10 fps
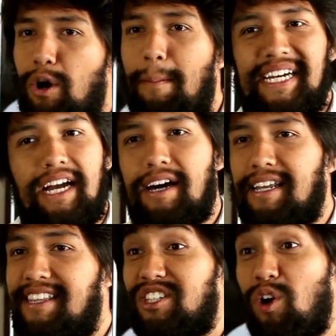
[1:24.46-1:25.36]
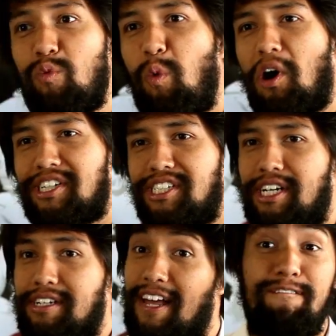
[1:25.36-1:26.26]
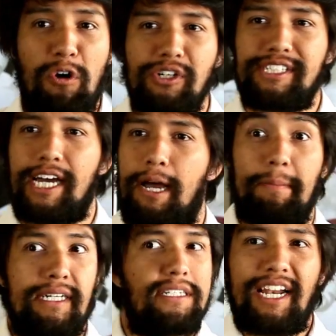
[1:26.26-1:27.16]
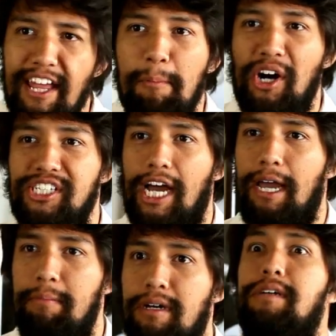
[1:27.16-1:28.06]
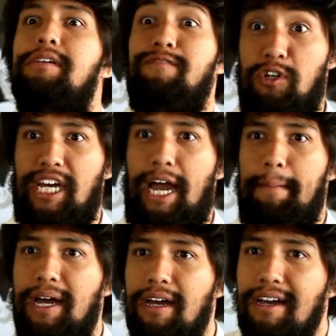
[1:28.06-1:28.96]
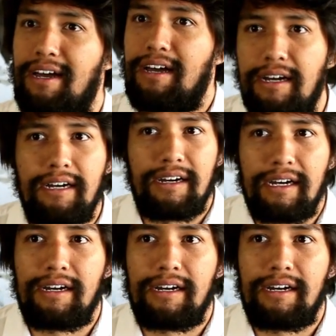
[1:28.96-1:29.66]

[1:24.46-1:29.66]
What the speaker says: oh my God, like this girl works here like full time, like not even part time, full time. It